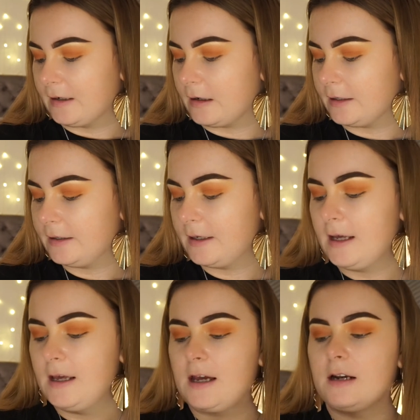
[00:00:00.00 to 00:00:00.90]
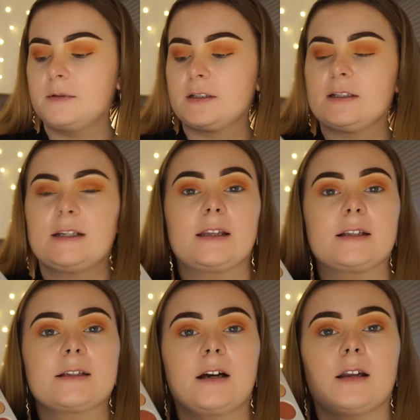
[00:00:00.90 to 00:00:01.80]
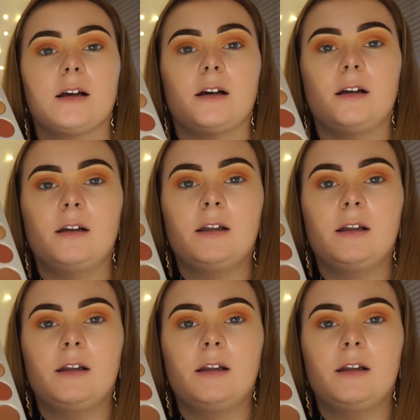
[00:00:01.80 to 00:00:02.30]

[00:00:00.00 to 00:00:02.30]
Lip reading: like. And I'm just going to take this colour